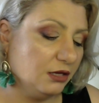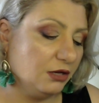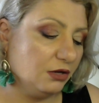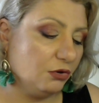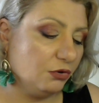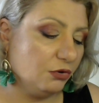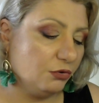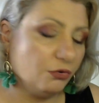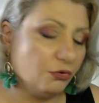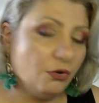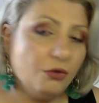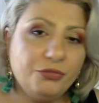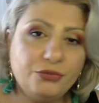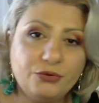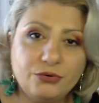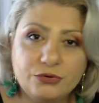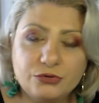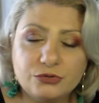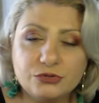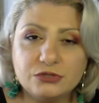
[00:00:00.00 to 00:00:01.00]
or
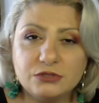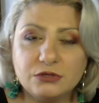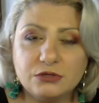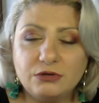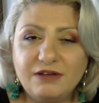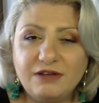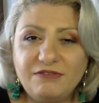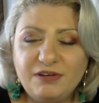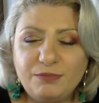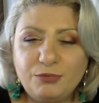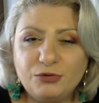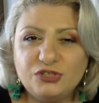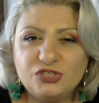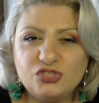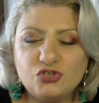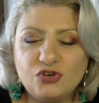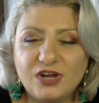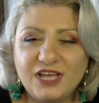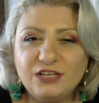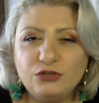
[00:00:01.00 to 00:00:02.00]
authors, or everybody
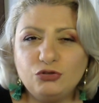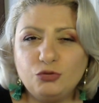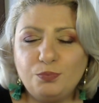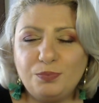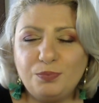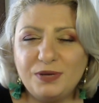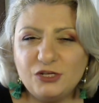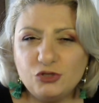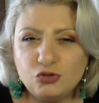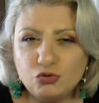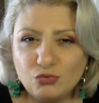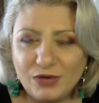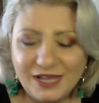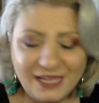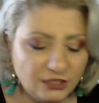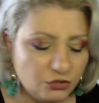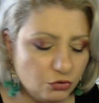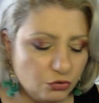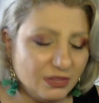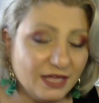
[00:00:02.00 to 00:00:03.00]
trying to
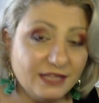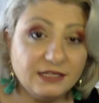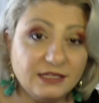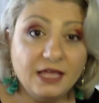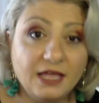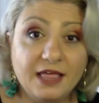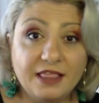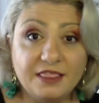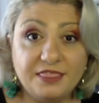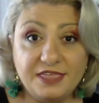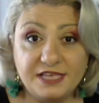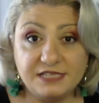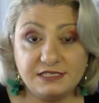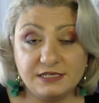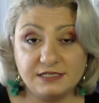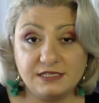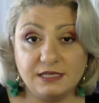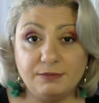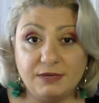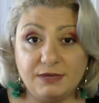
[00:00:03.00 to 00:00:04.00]
persuade you that this is
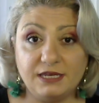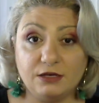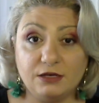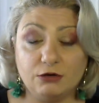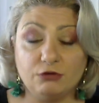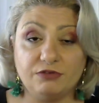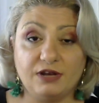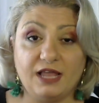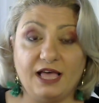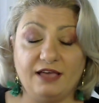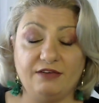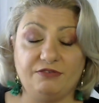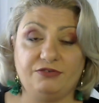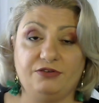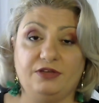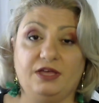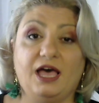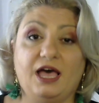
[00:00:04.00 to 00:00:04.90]
the meaning of life.